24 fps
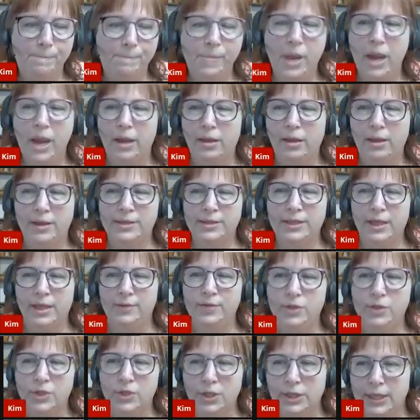Yeah, this
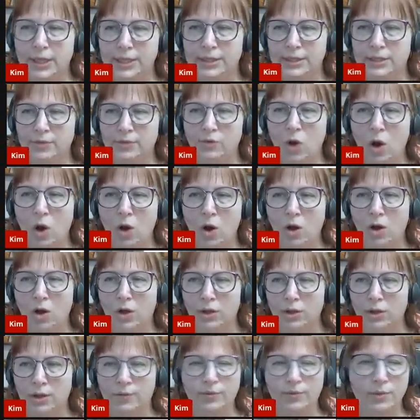gives you the list of
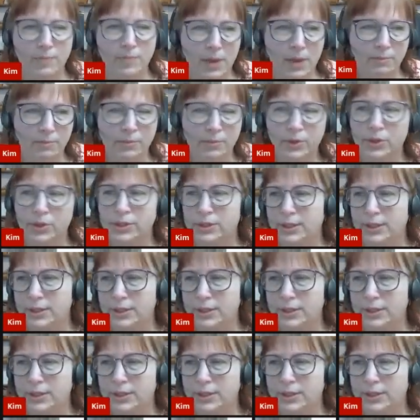all of the members,